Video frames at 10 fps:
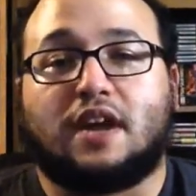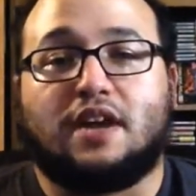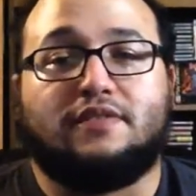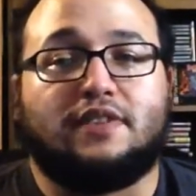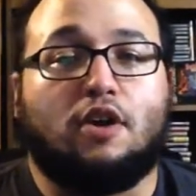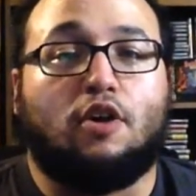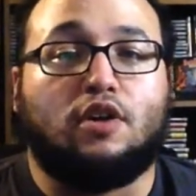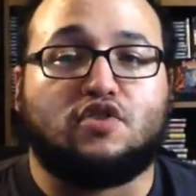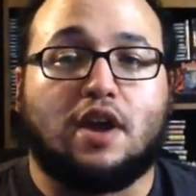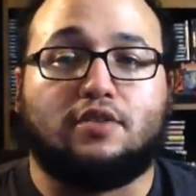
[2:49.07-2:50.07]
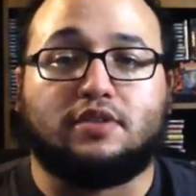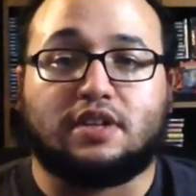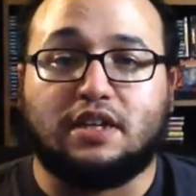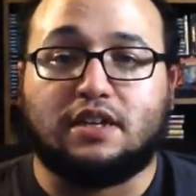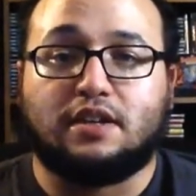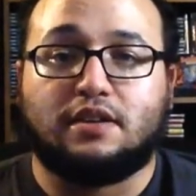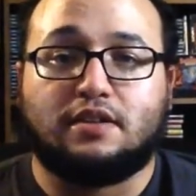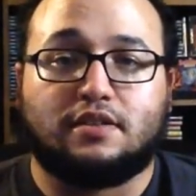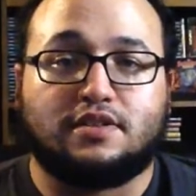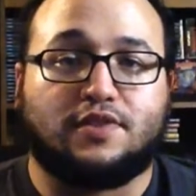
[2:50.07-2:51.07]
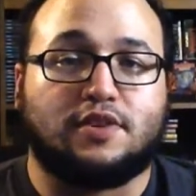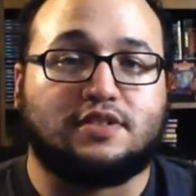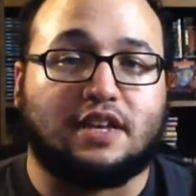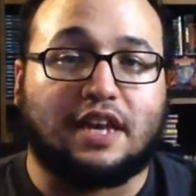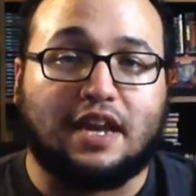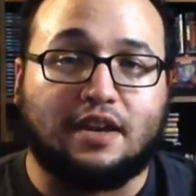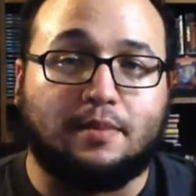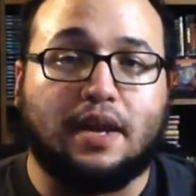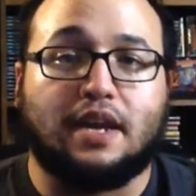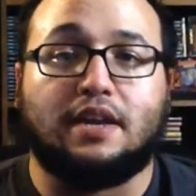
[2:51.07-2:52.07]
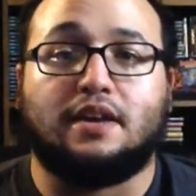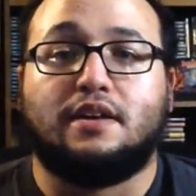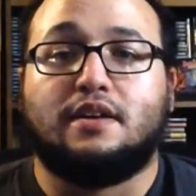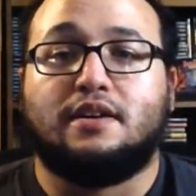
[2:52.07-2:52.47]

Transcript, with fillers: kind of an all around geek as far as like anime,